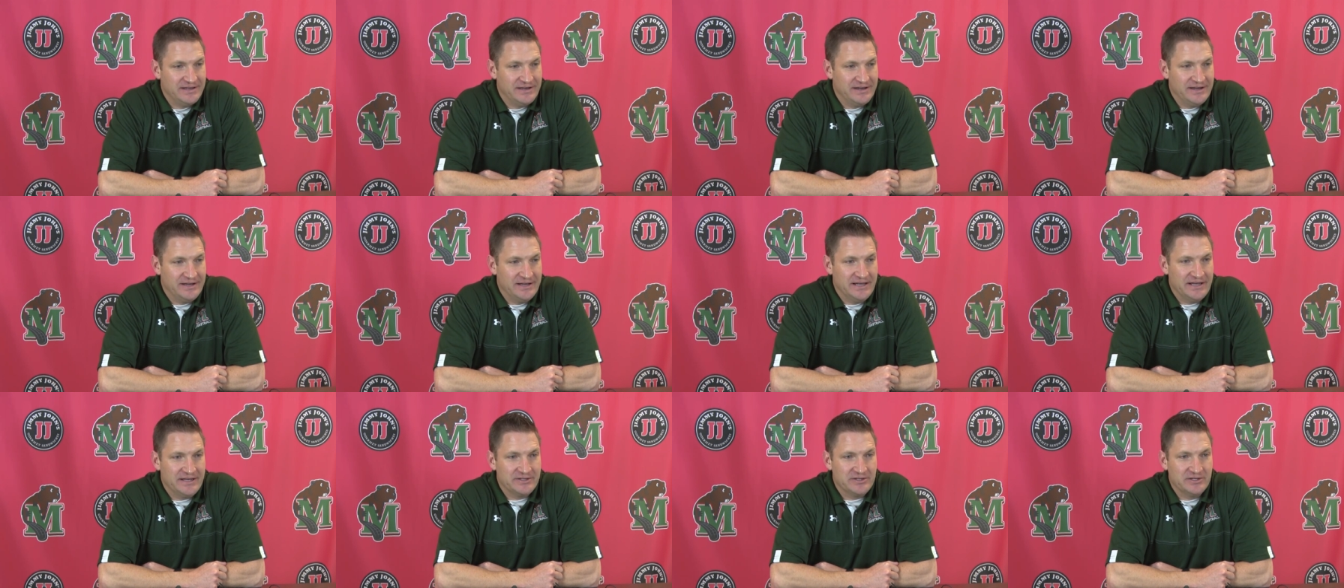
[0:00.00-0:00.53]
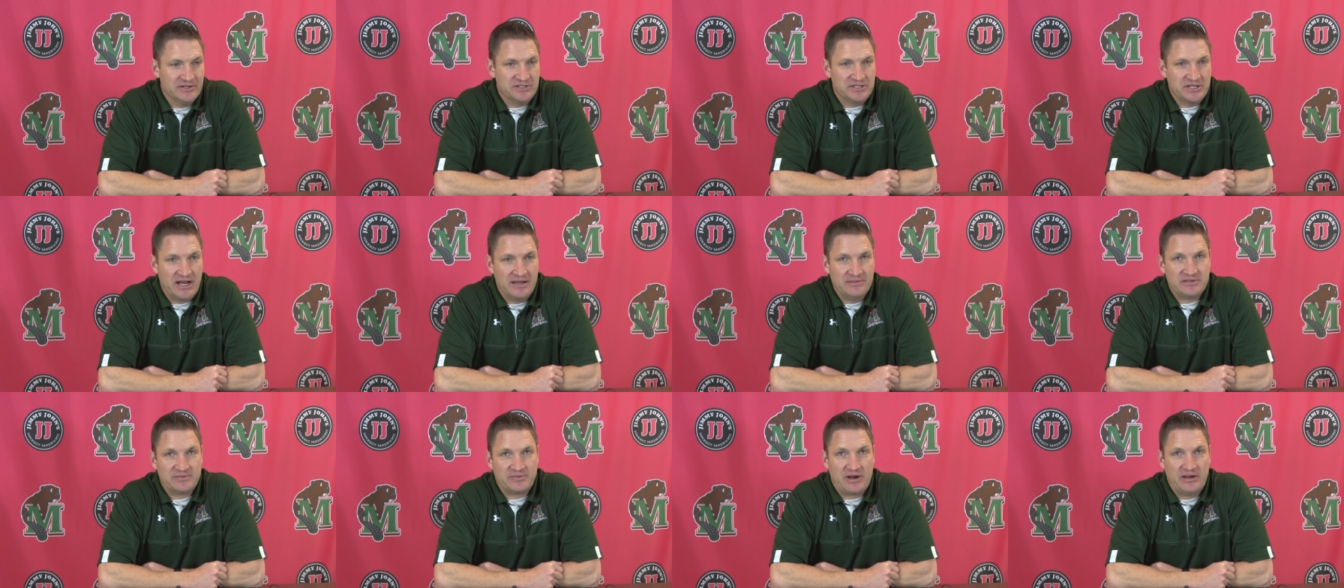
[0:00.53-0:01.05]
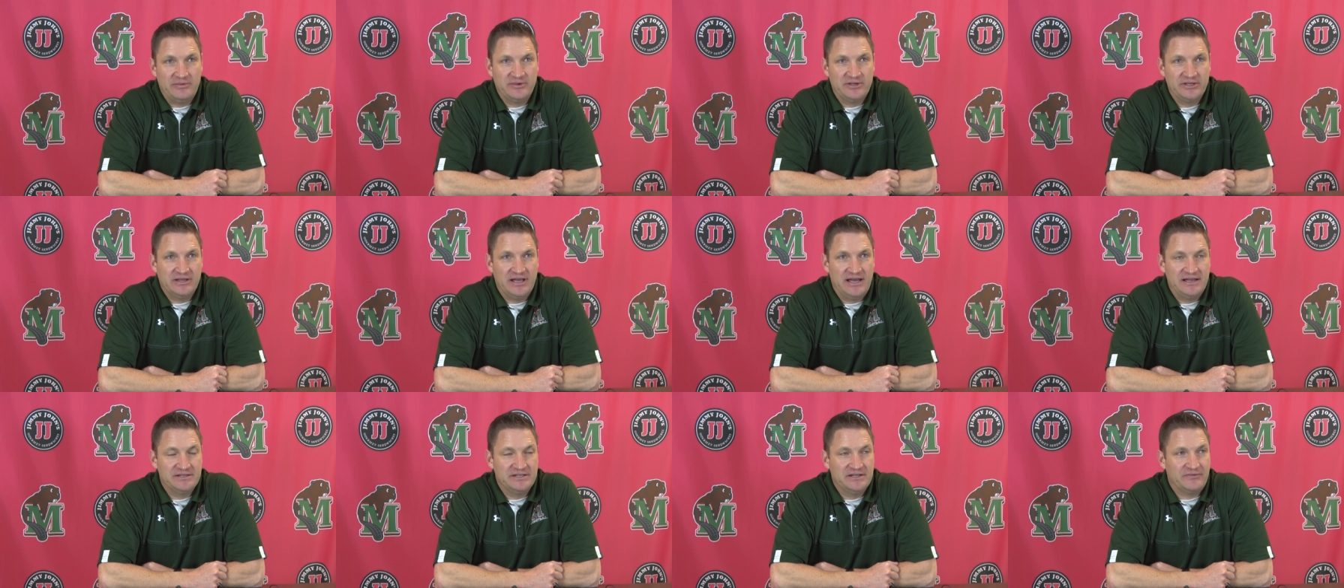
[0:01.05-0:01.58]
Uh, your job's probably a
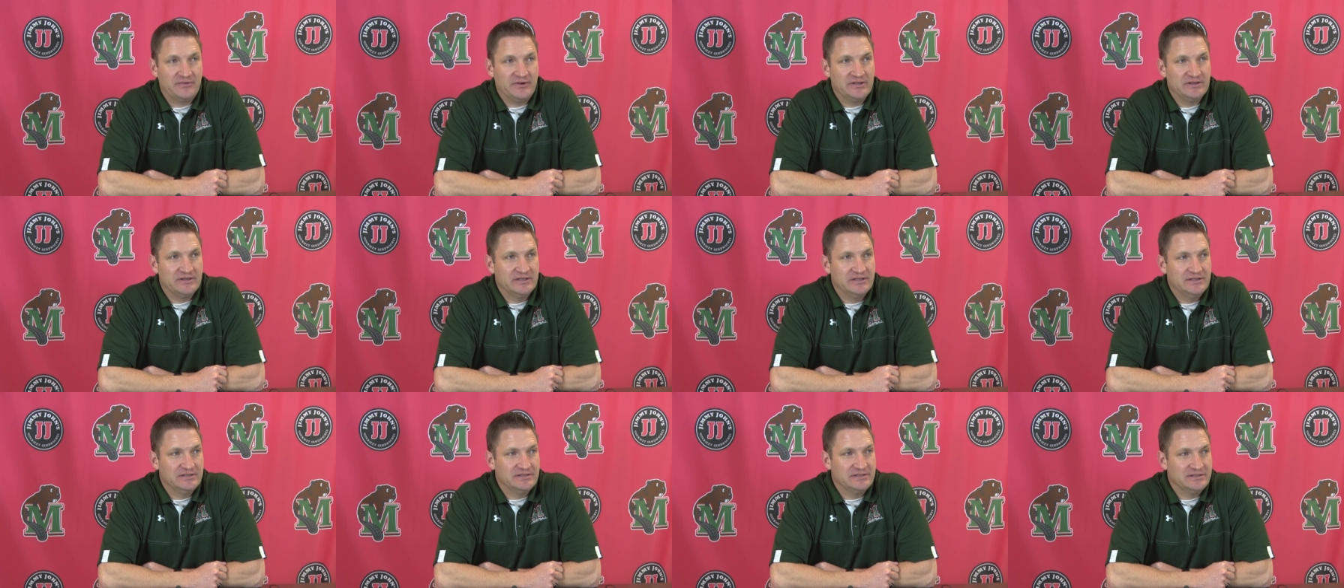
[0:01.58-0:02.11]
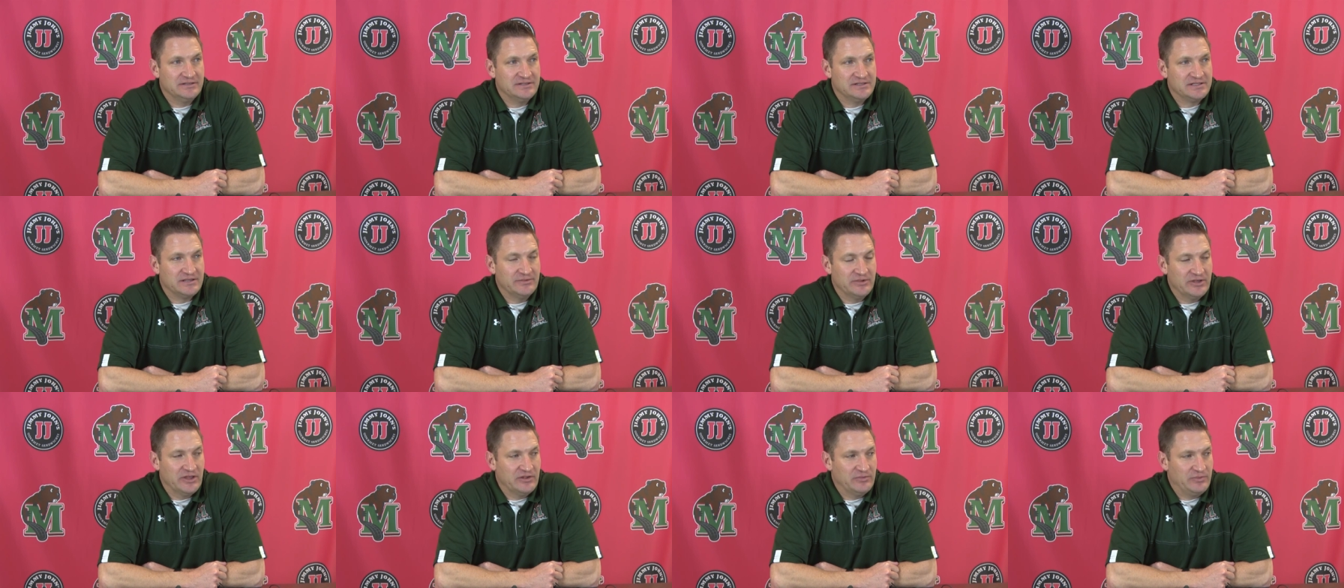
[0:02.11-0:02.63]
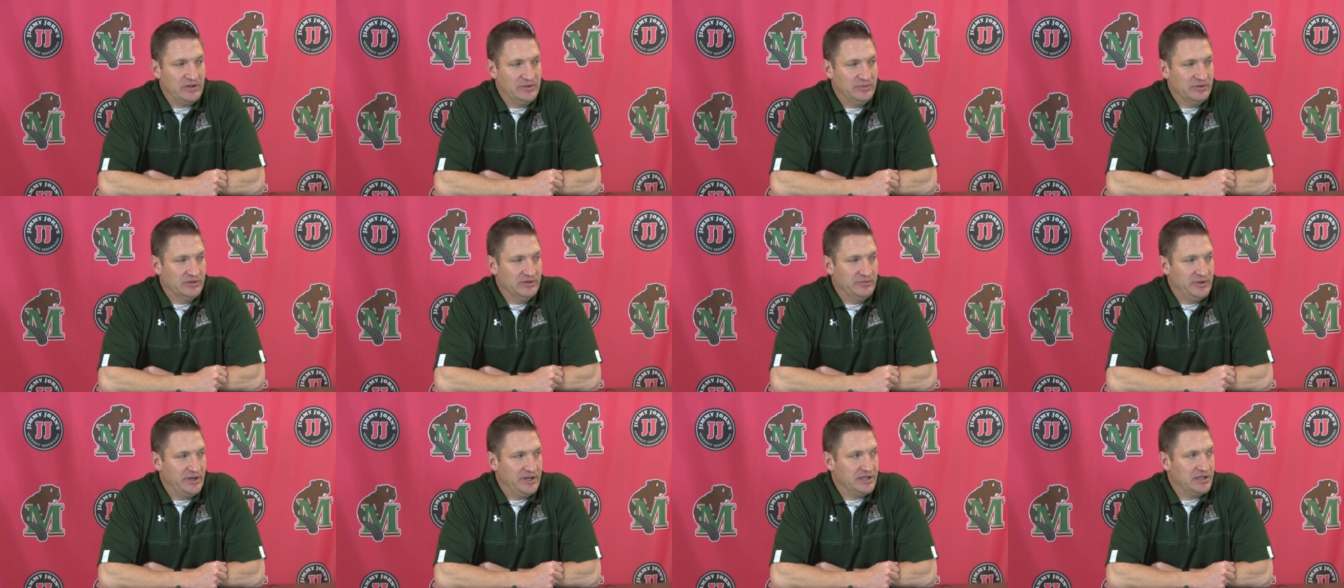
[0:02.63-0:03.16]
lot different than some of the other people,
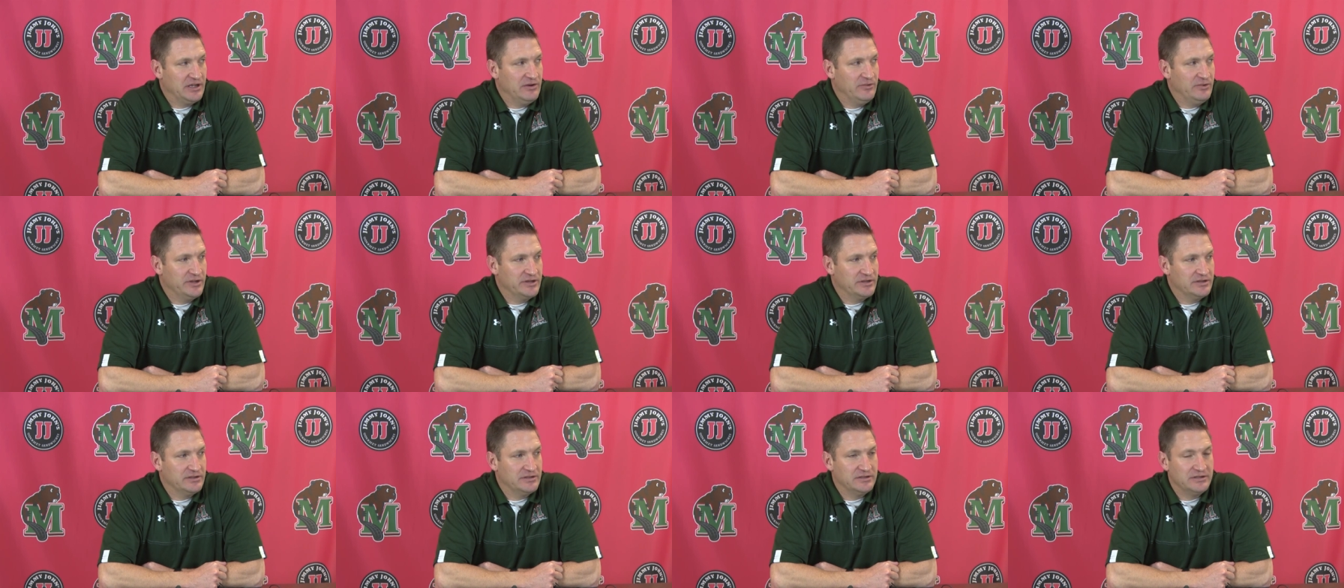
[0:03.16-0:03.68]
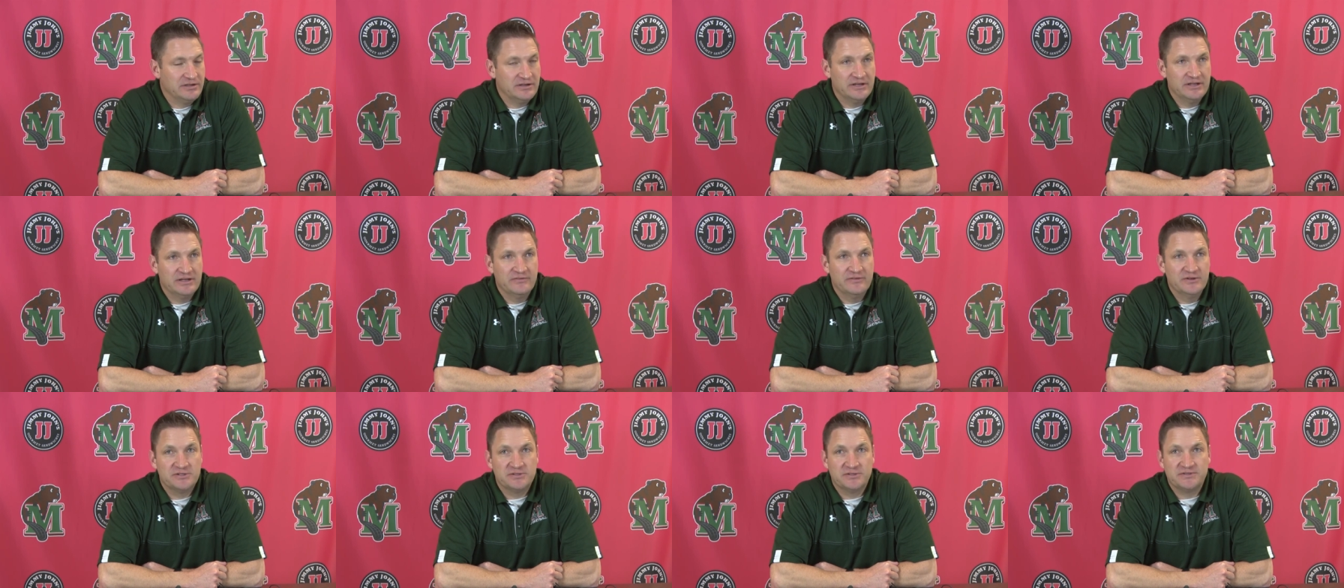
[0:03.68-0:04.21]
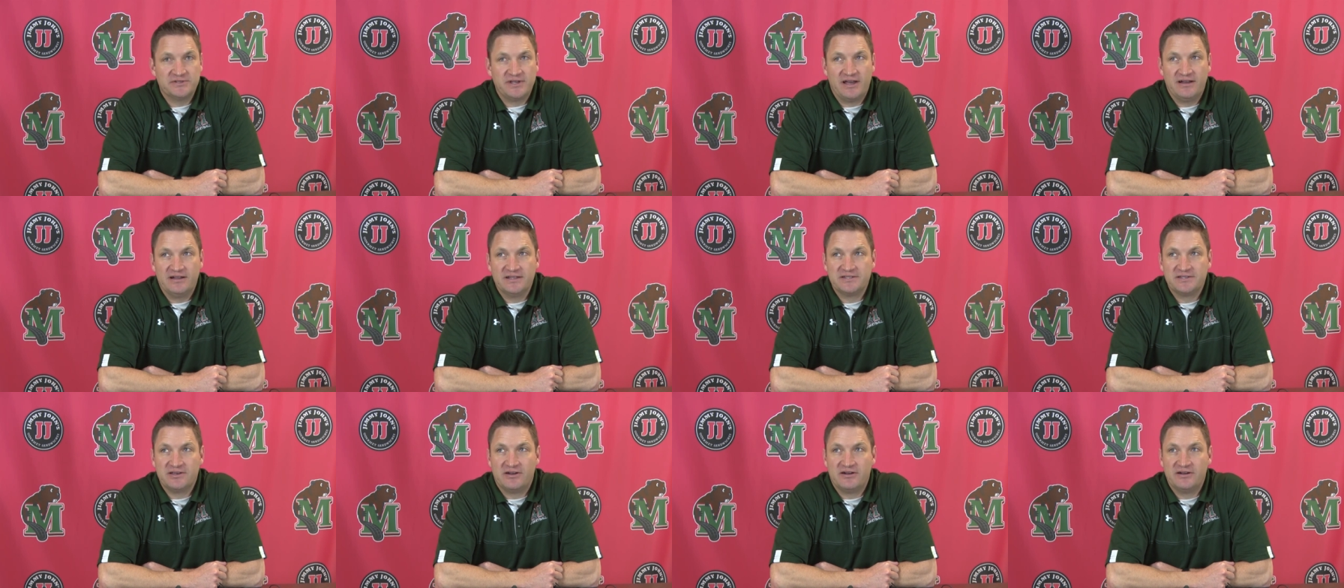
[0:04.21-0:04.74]
depending on what your individual
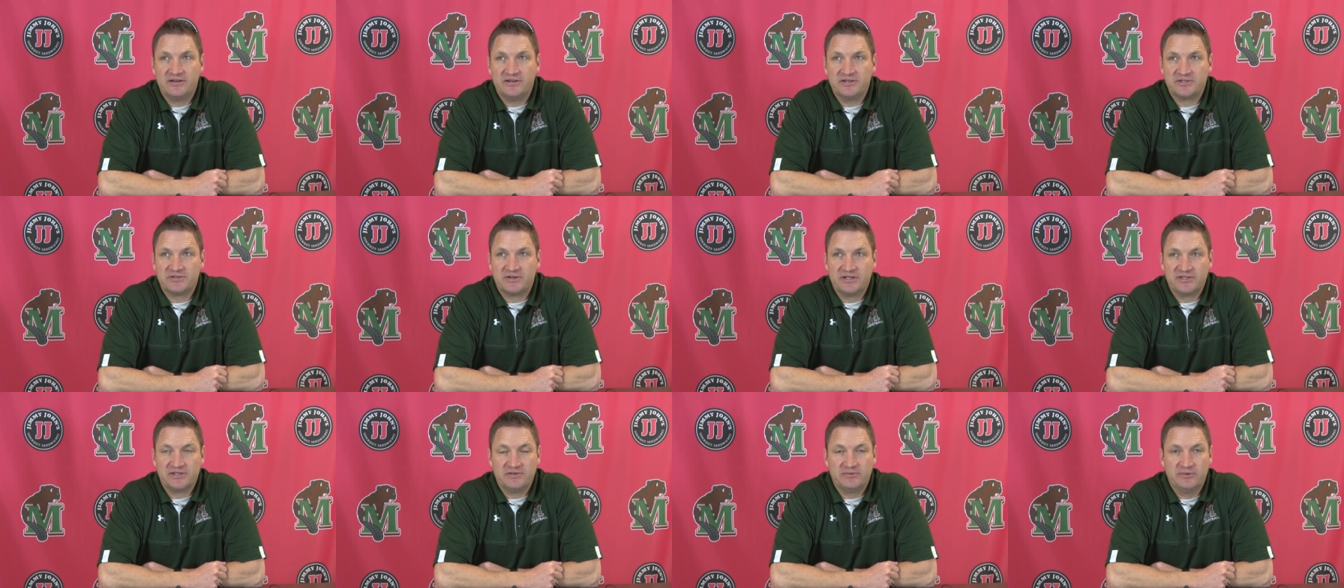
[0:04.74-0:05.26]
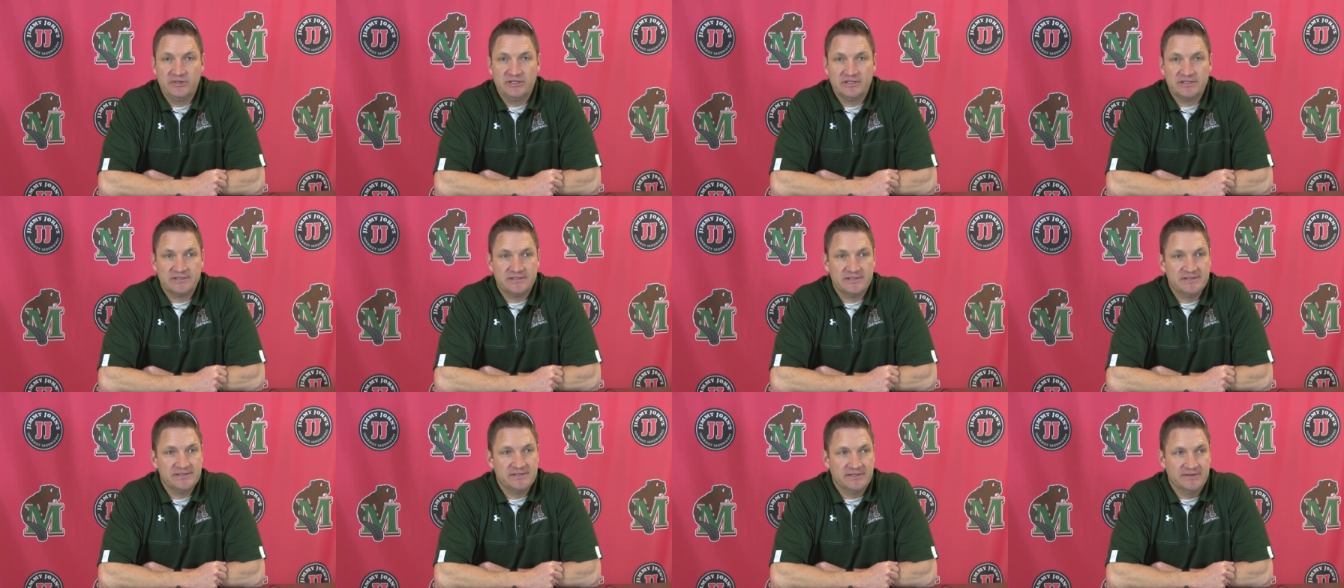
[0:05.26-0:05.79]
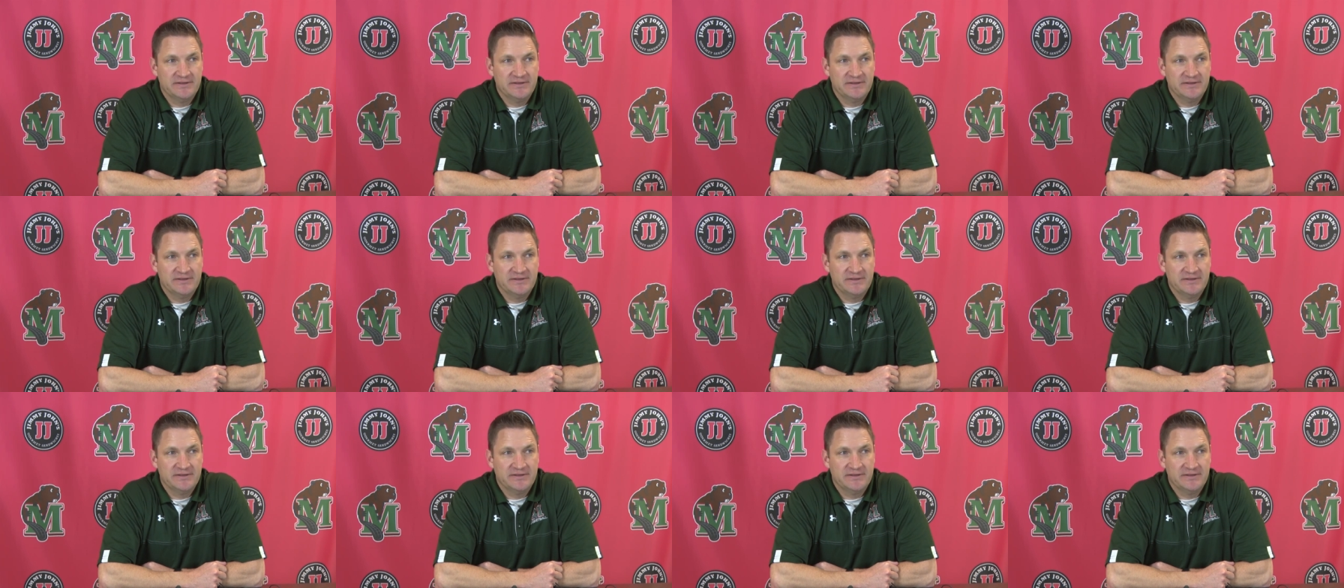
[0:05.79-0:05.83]
talents are and your strengths and weaknesses.